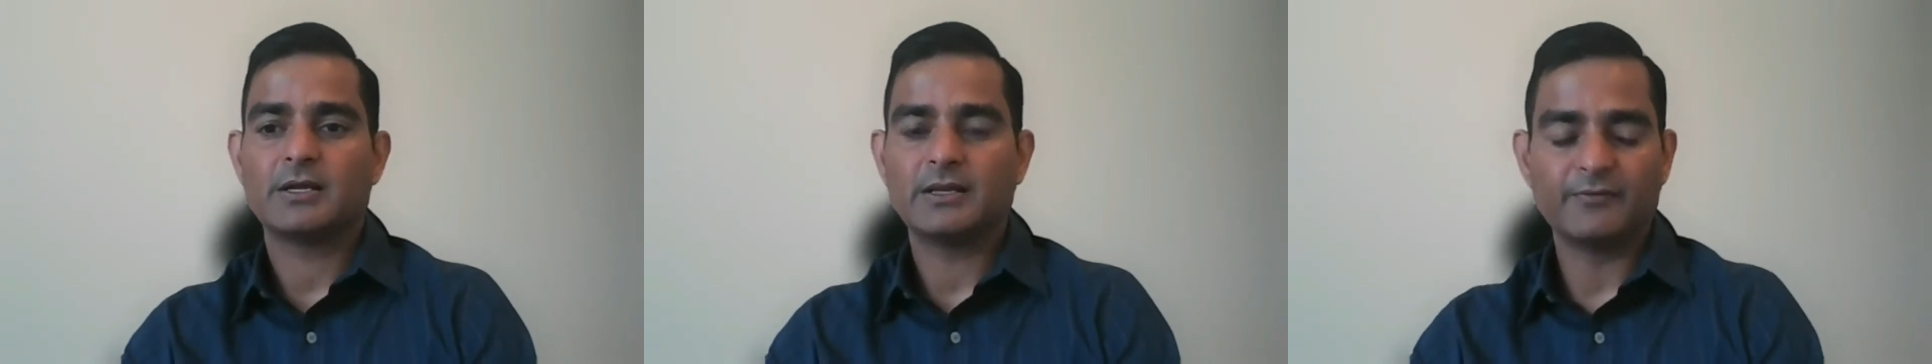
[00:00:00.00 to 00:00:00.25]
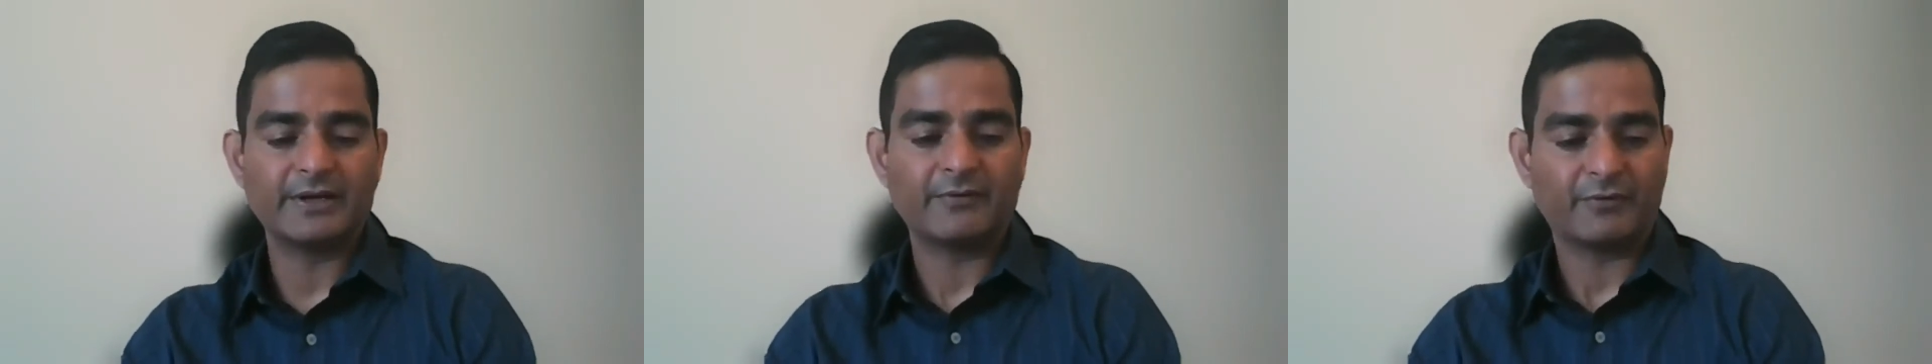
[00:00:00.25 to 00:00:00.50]

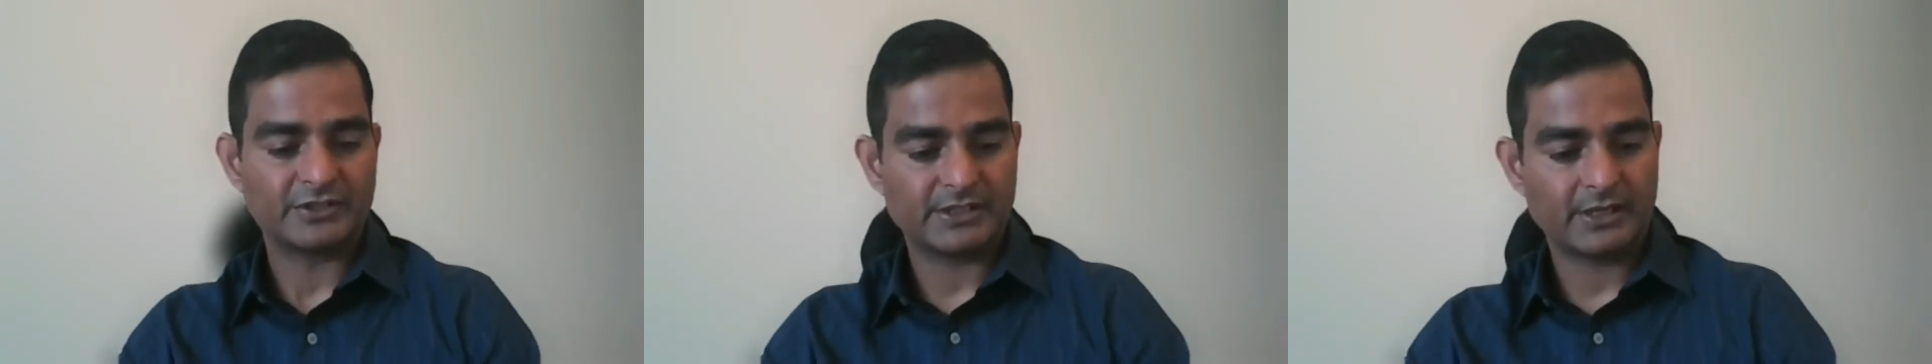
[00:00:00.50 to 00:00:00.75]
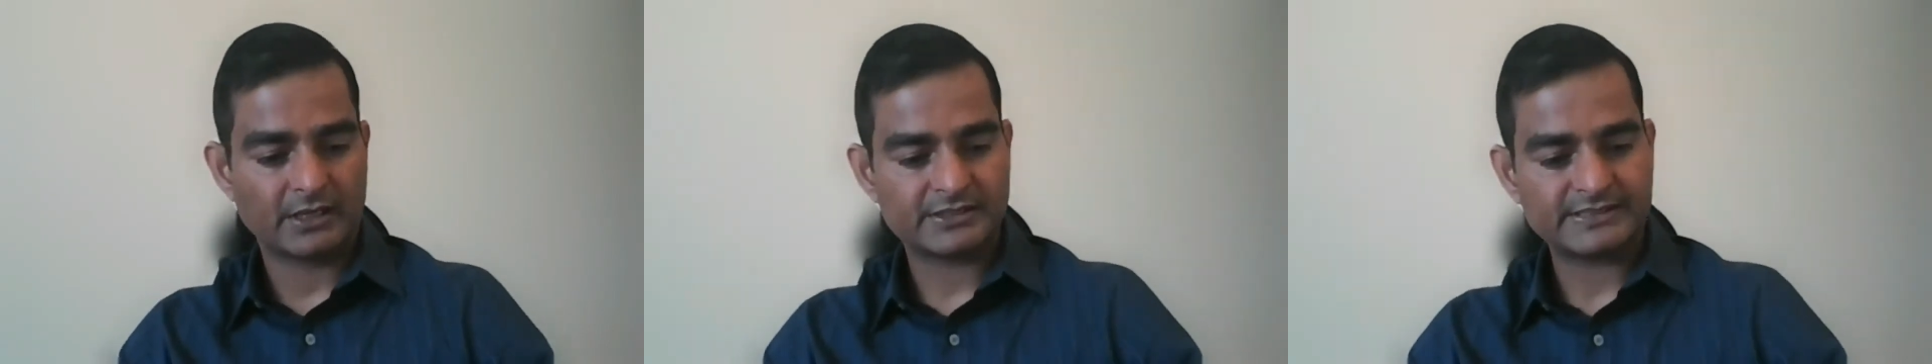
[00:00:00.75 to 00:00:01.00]
even if it's
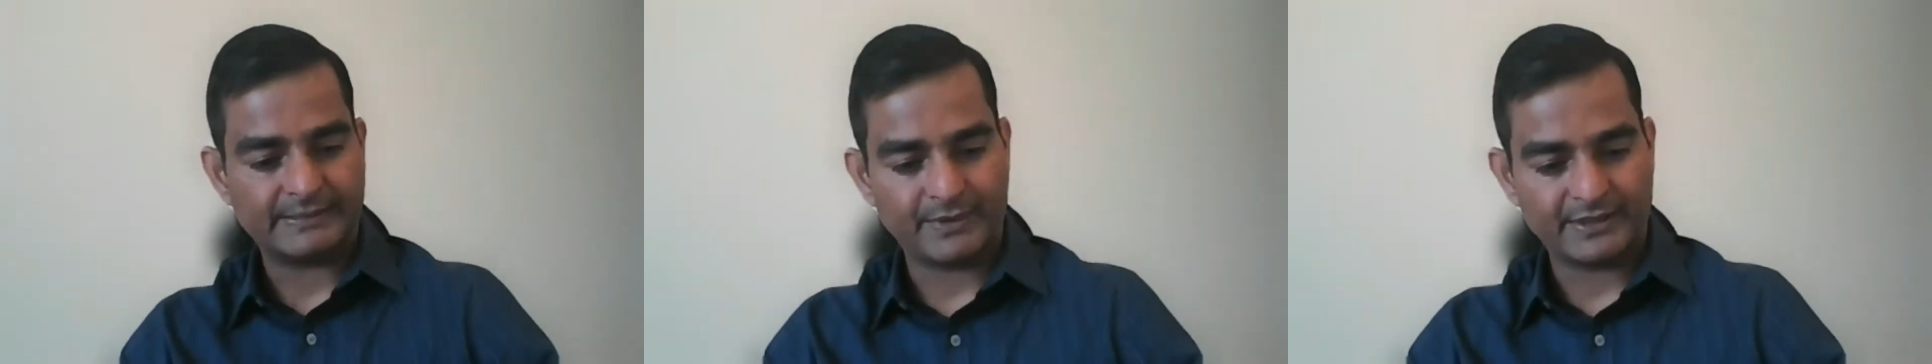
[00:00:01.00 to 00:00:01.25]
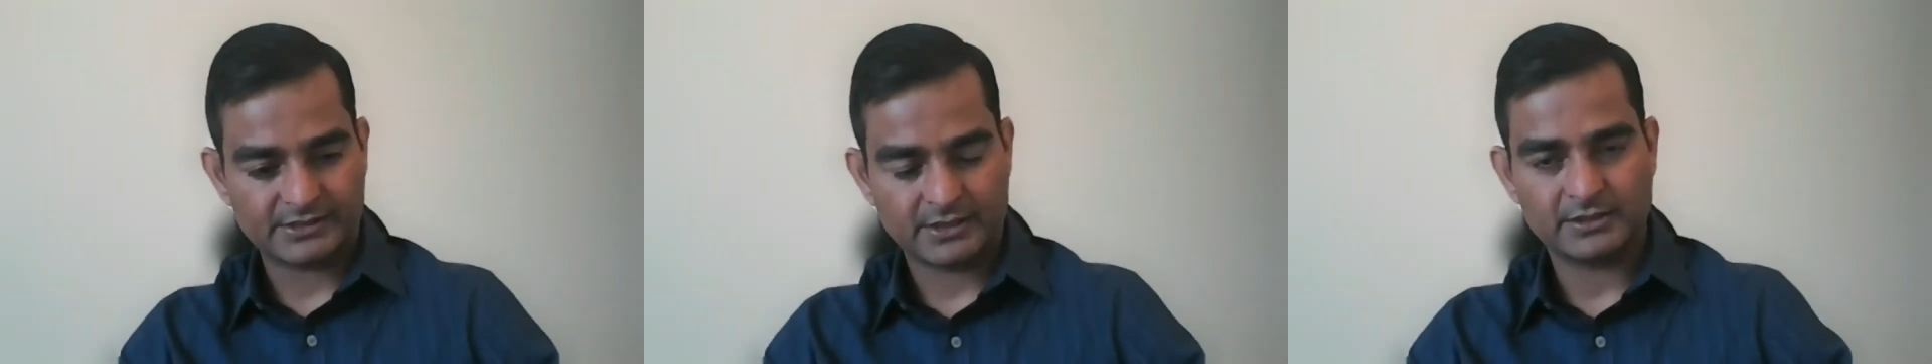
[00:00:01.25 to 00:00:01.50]
an
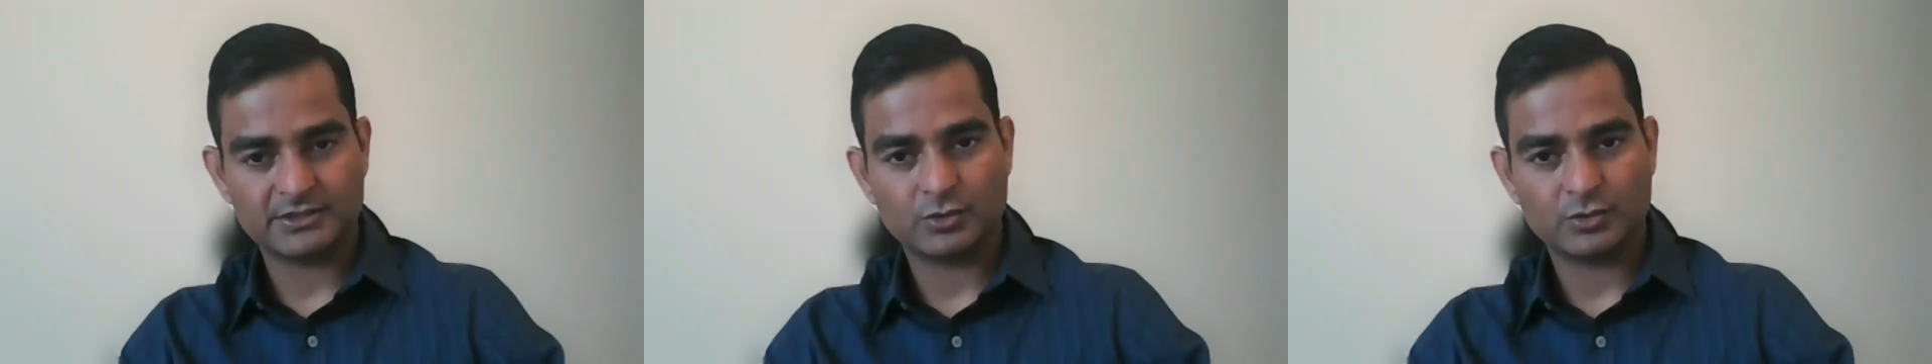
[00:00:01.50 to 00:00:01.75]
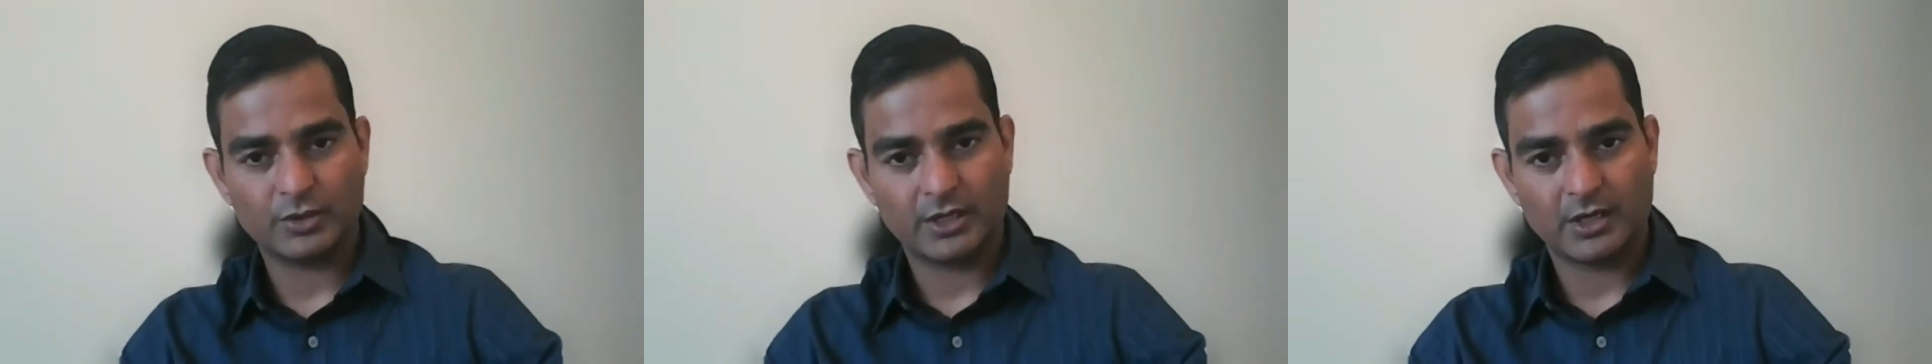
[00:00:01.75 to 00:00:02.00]
SMS that is
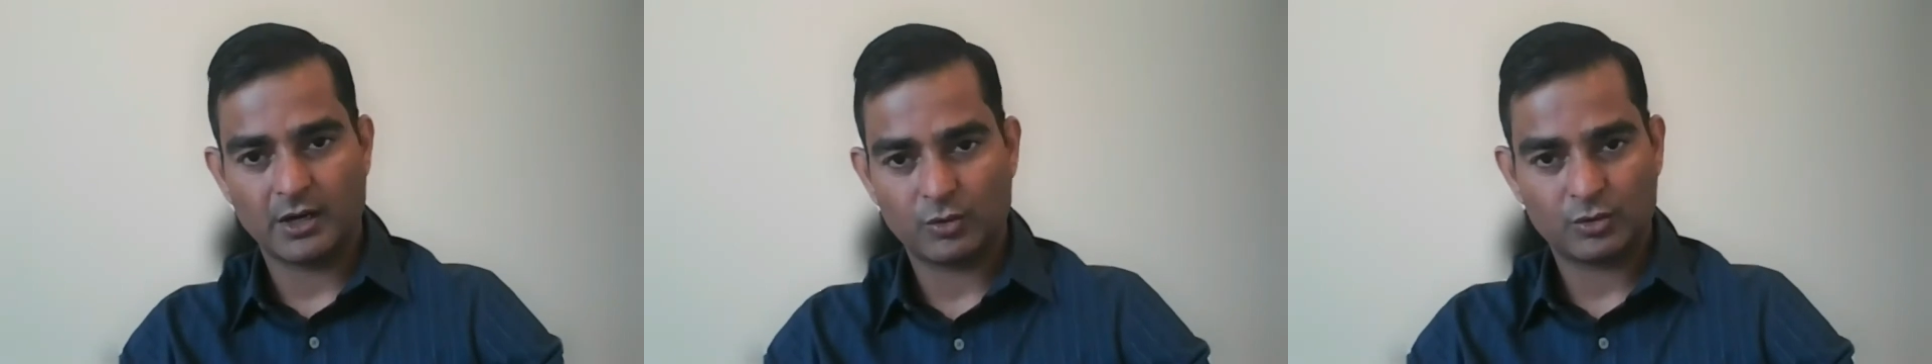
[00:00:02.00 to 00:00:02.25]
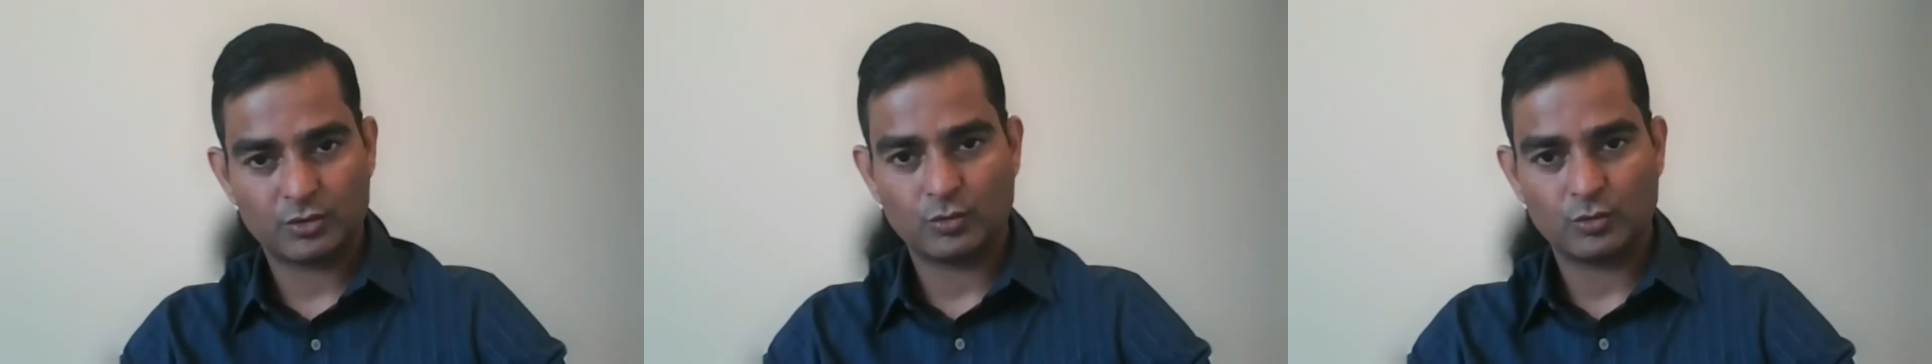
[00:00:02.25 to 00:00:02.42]
going out